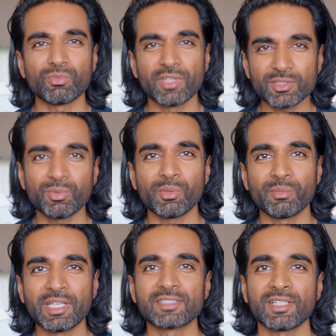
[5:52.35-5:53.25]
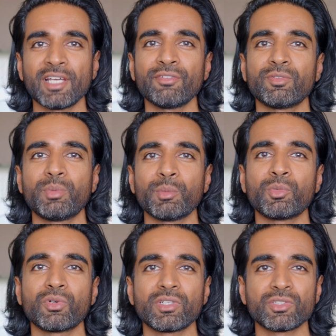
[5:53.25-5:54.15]
That's what makes life a bit
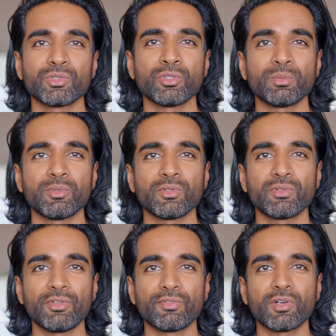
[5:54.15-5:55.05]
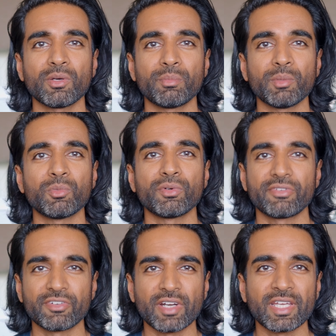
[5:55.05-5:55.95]
more enjoyable. You've got a bit more
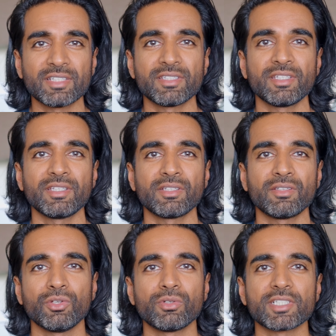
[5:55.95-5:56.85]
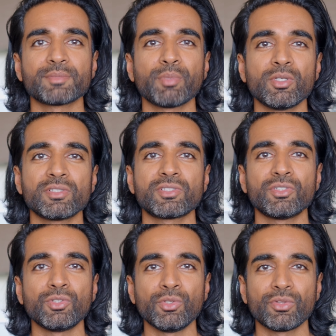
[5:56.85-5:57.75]
variety and you're exposed to
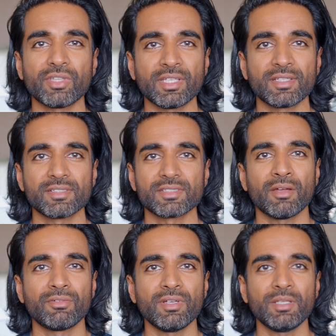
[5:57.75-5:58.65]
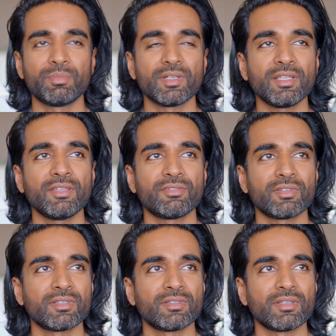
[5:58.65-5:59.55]
new things. I really believe
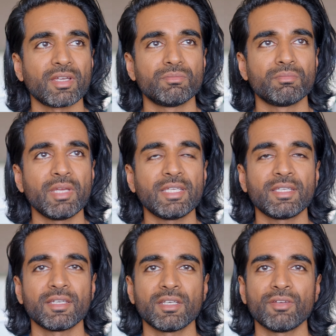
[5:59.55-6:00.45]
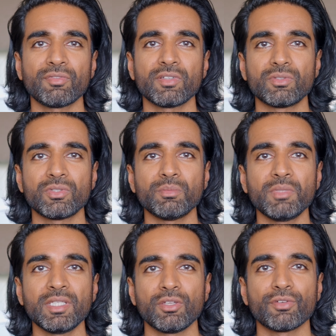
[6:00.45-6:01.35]
in making an effort to
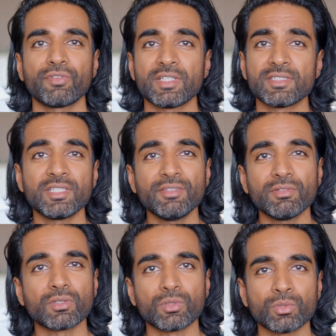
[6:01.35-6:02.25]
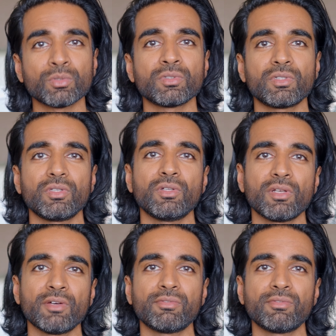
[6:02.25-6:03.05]
meet your friends and even call your loved